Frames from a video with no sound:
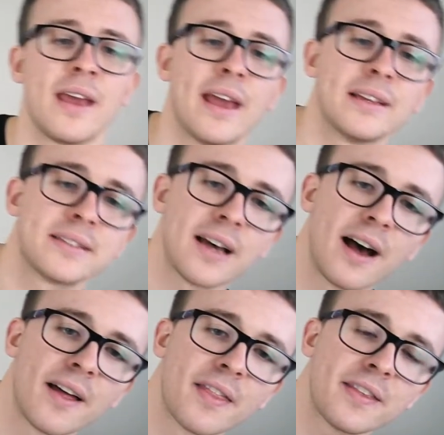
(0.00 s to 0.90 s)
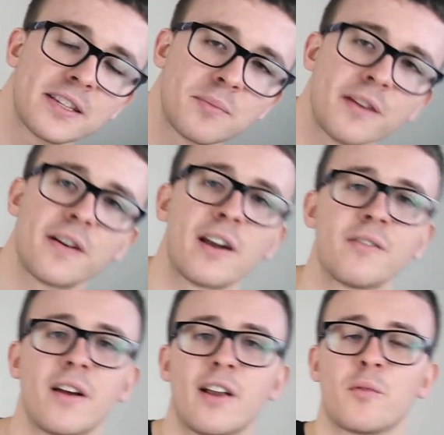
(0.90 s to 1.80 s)
is that this is my final
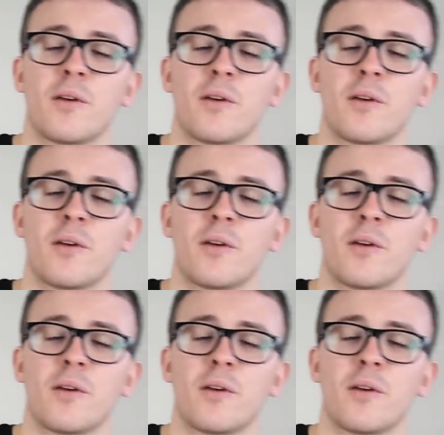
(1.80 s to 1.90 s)
verdict,